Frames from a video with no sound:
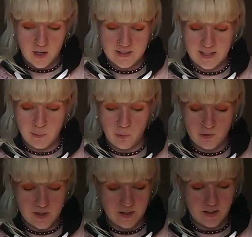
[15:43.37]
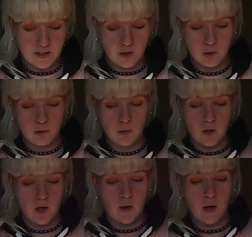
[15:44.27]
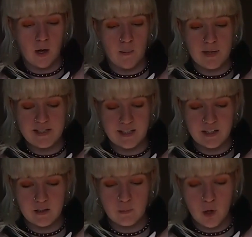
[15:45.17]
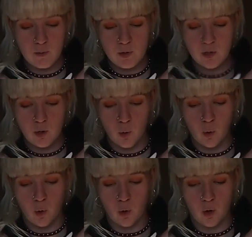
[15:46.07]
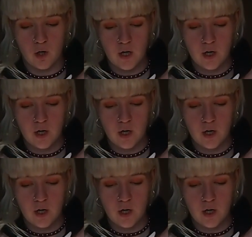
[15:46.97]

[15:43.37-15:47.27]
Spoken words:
Is that something that you are missing at the moment, or